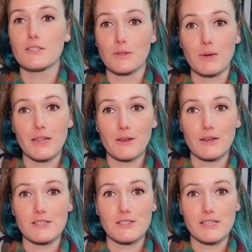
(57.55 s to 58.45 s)
So one of the
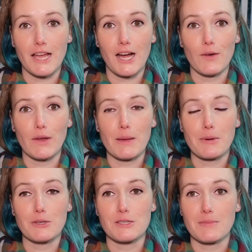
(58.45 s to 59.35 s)
questions I got when I
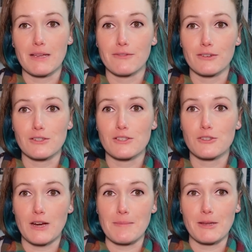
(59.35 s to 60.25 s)
posted my first
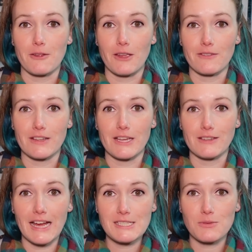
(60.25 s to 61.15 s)
Scrappy New Year video
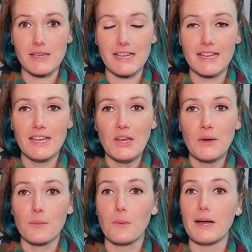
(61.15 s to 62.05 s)
last week
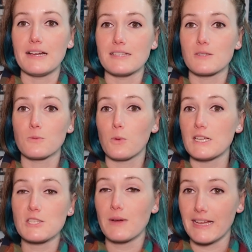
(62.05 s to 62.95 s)
was,
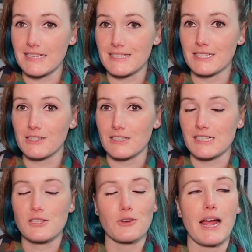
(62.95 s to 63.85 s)
what do I consider a
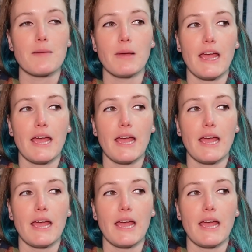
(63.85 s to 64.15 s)
scrap?